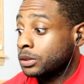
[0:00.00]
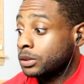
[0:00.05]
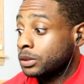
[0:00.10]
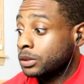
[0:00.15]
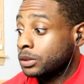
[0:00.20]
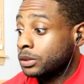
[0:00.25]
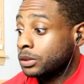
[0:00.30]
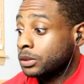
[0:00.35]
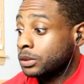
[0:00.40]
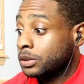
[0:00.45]

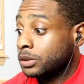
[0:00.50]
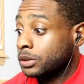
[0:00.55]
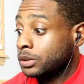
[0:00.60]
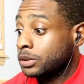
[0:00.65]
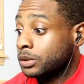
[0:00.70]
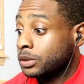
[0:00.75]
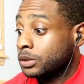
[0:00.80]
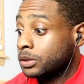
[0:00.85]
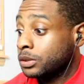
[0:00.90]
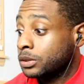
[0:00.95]

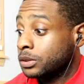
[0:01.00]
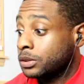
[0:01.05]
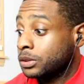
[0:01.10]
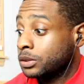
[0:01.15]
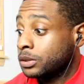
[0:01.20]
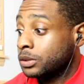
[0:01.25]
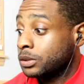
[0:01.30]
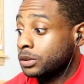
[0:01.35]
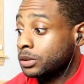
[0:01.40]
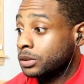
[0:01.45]

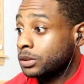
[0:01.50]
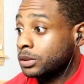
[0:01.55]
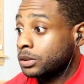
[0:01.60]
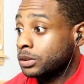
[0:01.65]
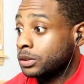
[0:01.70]
[no speech]